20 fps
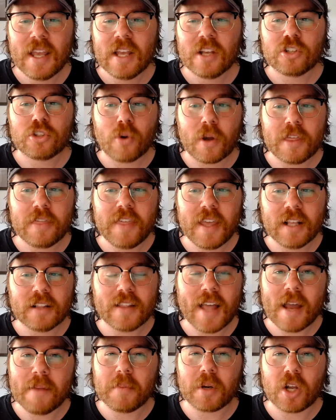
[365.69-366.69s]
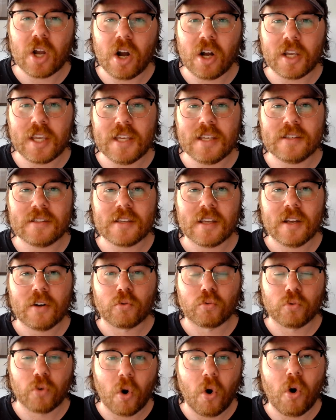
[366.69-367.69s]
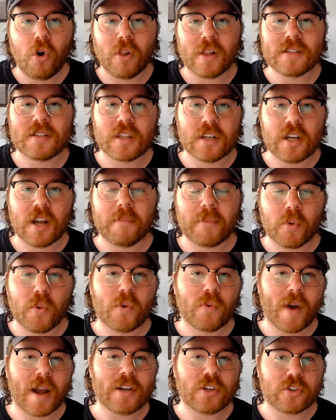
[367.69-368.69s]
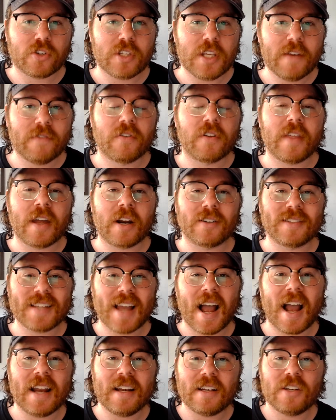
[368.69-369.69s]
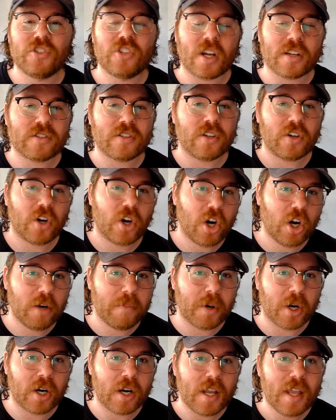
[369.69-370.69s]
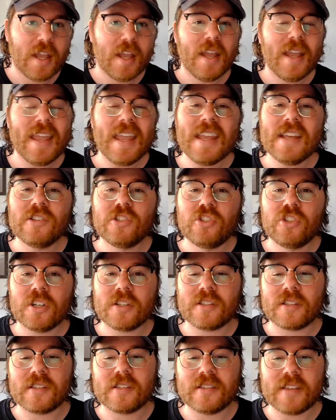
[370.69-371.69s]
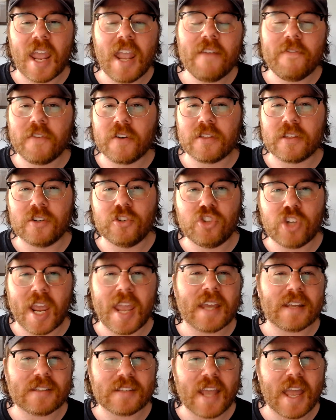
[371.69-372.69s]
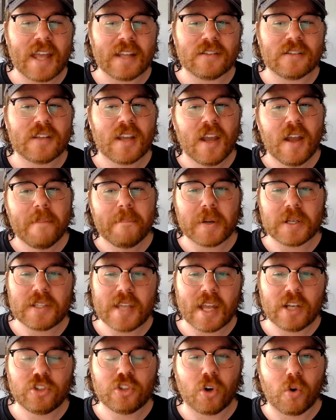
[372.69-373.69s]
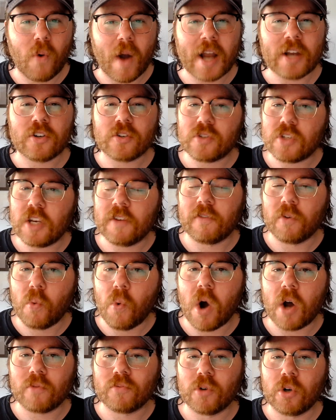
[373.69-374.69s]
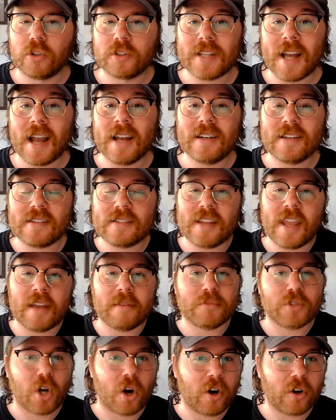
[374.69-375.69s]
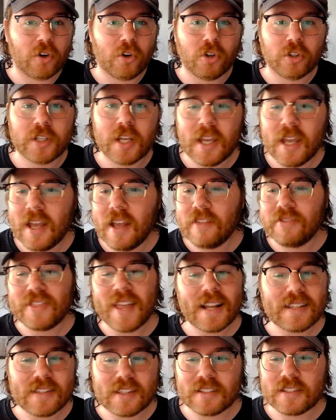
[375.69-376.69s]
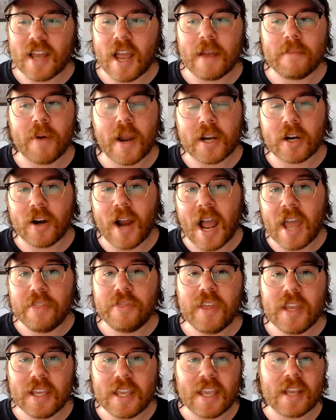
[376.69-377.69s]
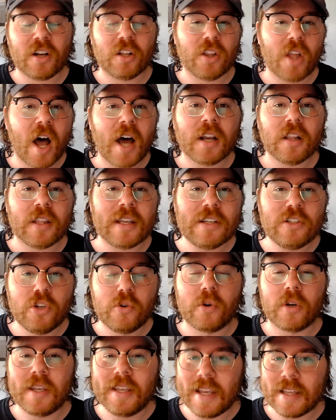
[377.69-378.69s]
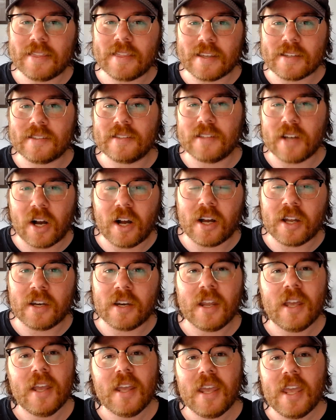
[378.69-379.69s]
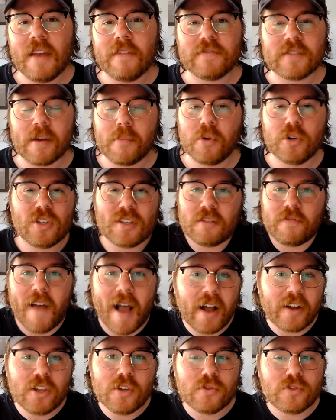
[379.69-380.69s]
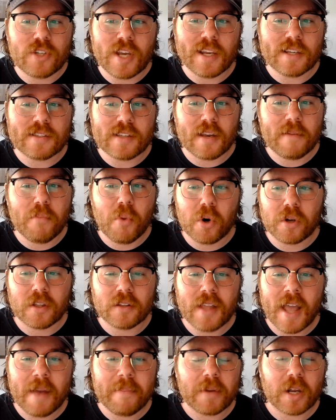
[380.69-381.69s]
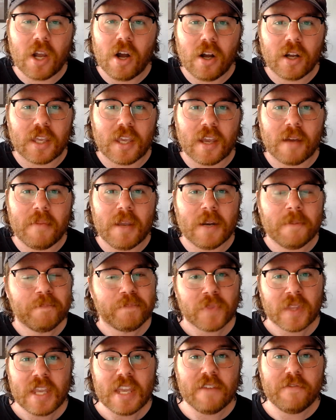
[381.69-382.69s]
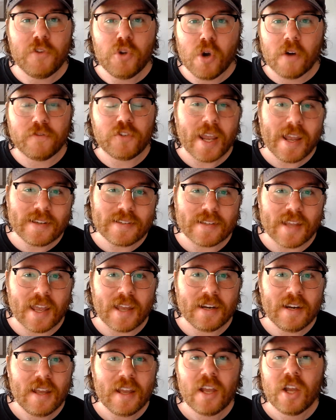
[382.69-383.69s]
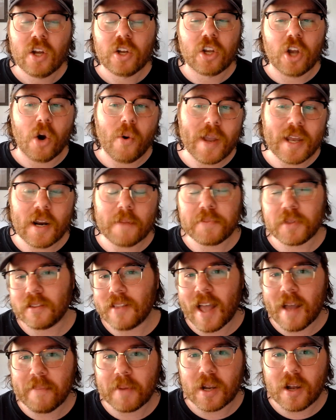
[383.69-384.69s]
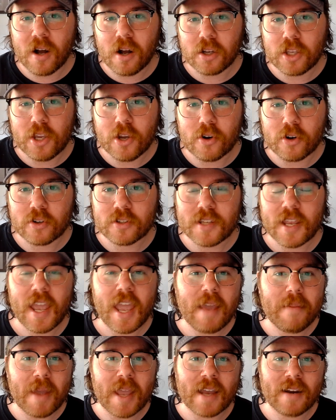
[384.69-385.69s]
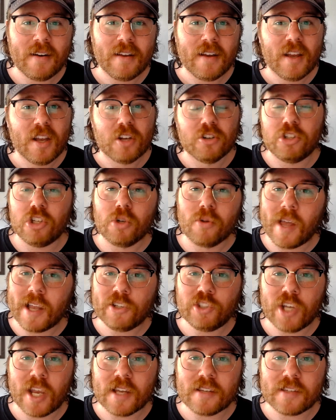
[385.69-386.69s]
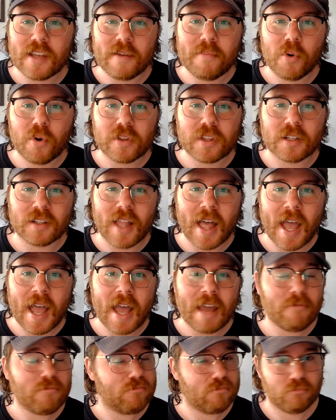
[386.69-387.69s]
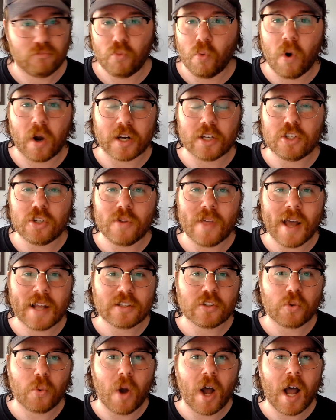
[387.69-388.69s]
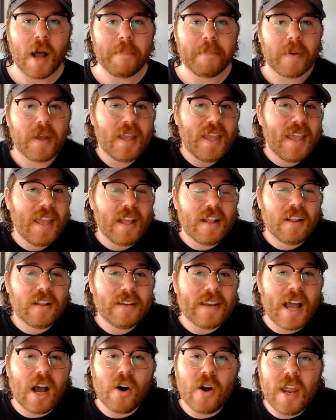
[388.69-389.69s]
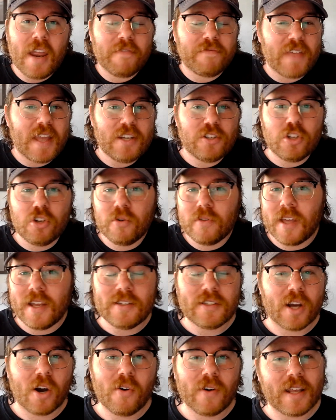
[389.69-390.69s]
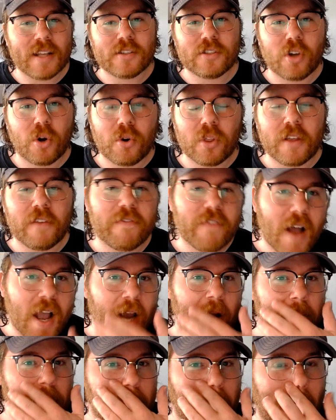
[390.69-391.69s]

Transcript: So I think Ladd McConkey's role as the number one wide receiver there tied to Justin Herbert is just safer than JSN's potential wide receiver one role tied to Sam Darnold. That's the tiebreaker. I think in a lot of leagues you could get this done if someone just values JSN more than Ladd McConkey. I mean, if you have JSN, go hit up the Ladd McConkey owner and say, hey man, do you like JSN more than Ladd? Want to do that swap? Now, if they do, they don't, it's totally fine.